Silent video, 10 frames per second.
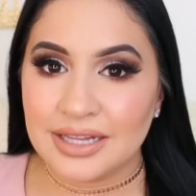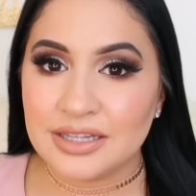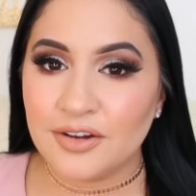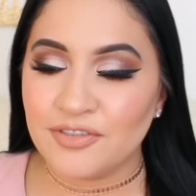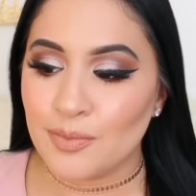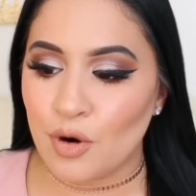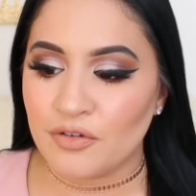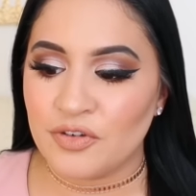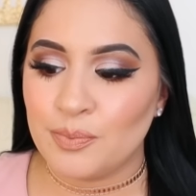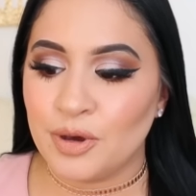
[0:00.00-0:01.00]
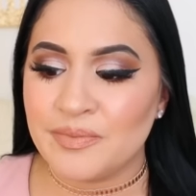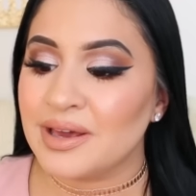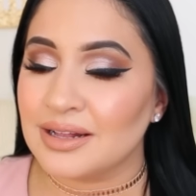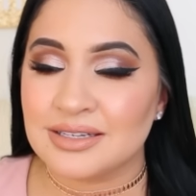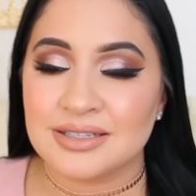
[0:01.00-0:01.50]
Linda from Morphe put
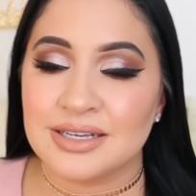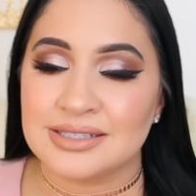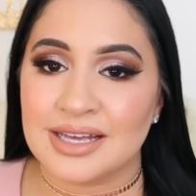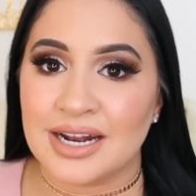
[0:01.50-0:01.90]
me onto this